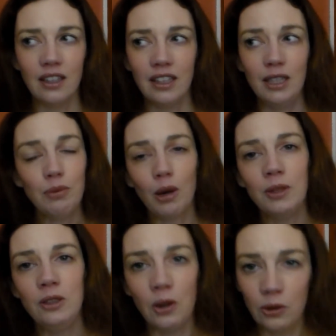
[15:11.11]
he
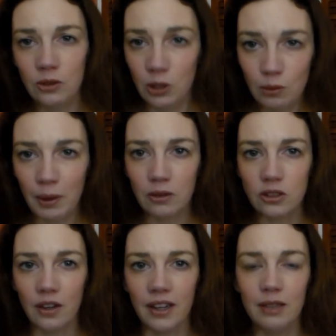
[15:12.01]
probably knew about
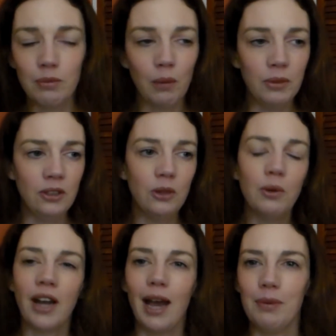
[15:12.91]
Donna. He probably knew
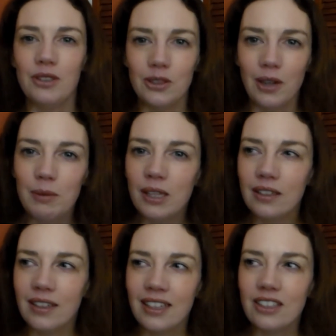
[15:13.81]
what happened to her. I
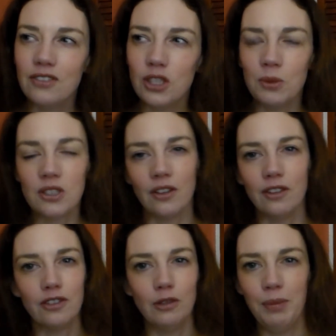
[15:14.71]
mean, if she was on
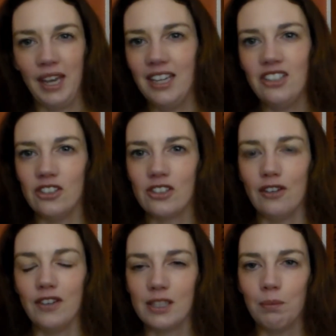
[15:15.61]
the front page and
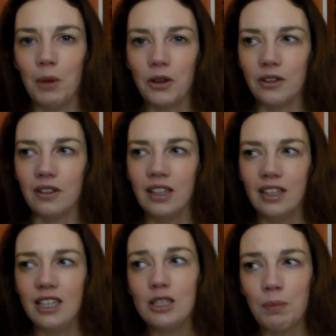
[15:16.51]
stuff as a model,
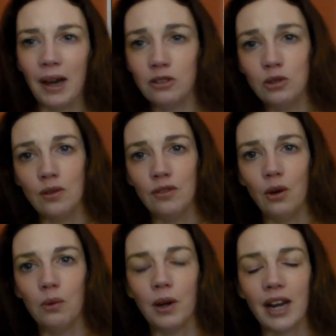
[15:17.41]
he's bound to have
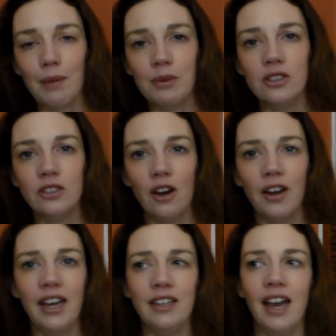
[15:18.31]
known what happened to
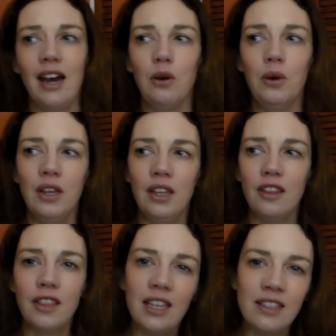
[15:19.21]
Donna and how
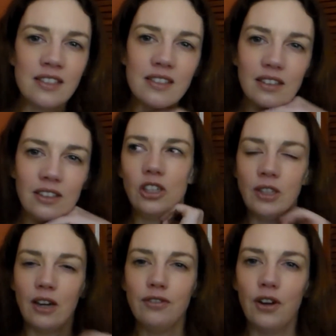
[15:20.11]
things
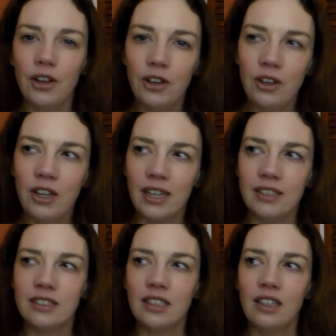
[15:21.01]
turned out for her,
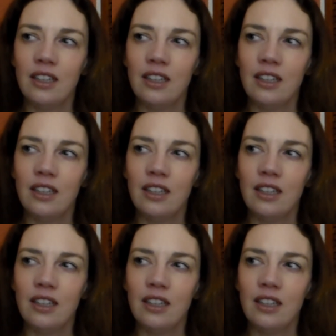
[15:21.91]
and